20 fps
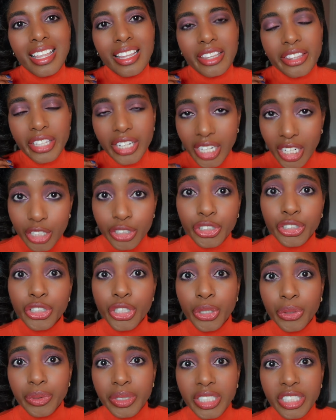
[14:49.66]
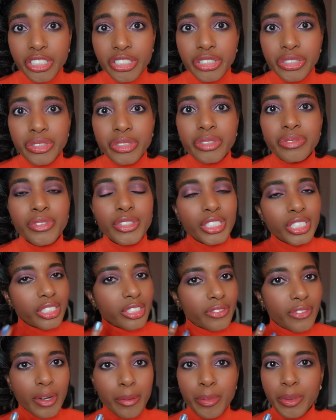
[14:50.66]
the undertone issues, versus
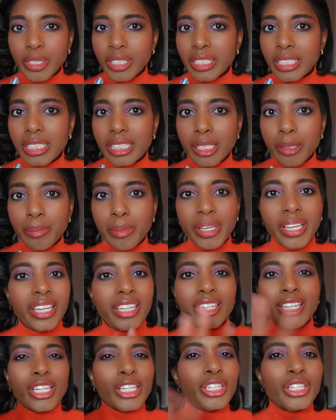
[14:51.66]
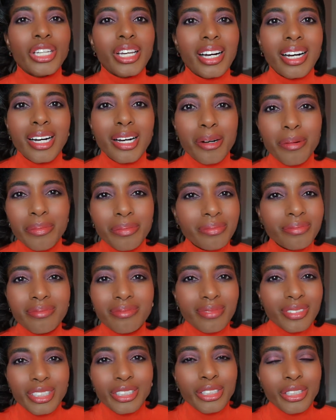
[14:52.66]
if I put a little bit,
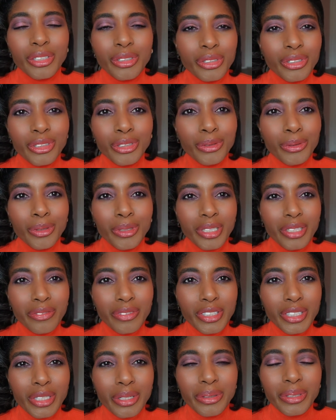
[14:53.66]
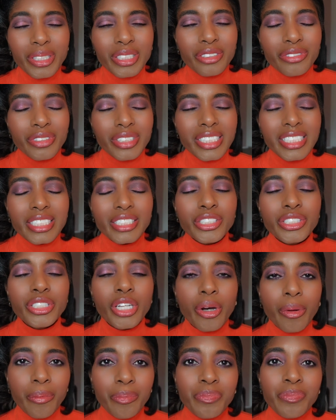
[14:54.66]
you won't even notice really.
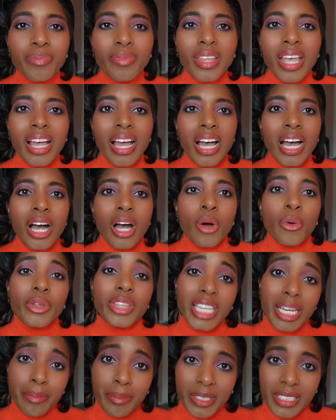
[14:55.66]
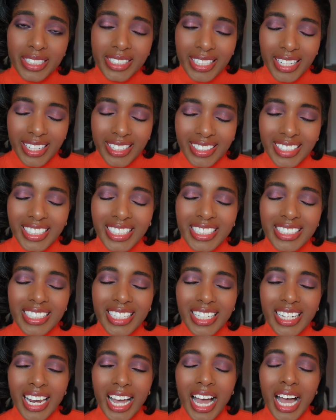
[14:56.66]
So with that being said, like I
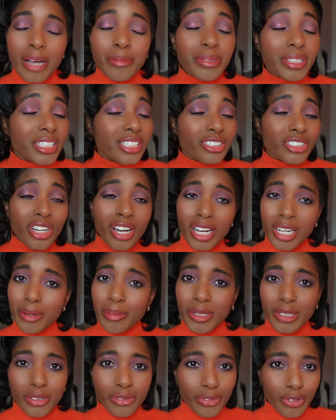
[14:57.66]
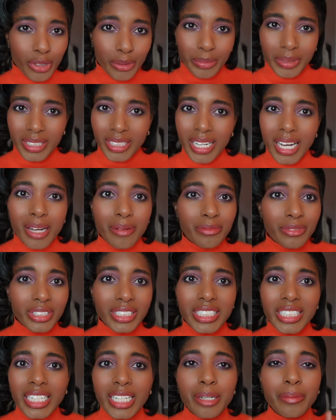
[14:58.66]
said, I'm going to talk about the formula. I
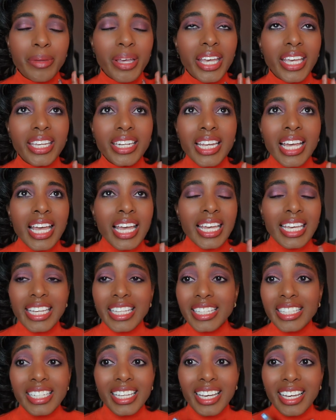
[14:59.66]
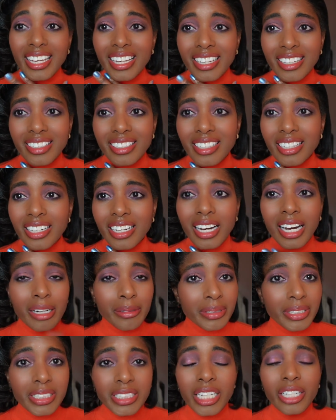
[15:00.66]
really am. And in the end,
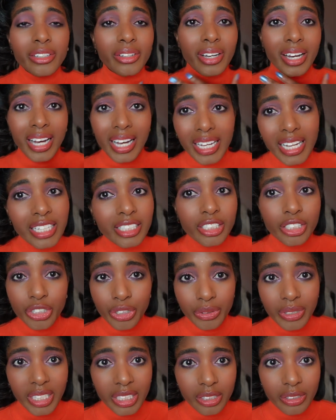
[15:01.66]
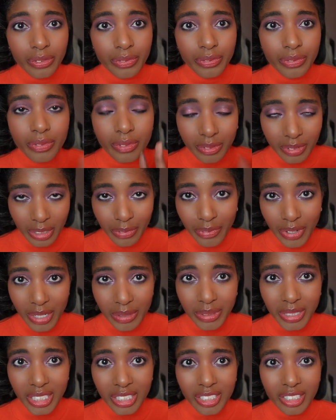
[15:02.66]
I'm going to tell you, I actually do like the
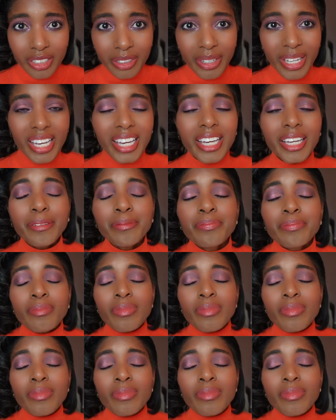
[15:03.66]
foundation, okay?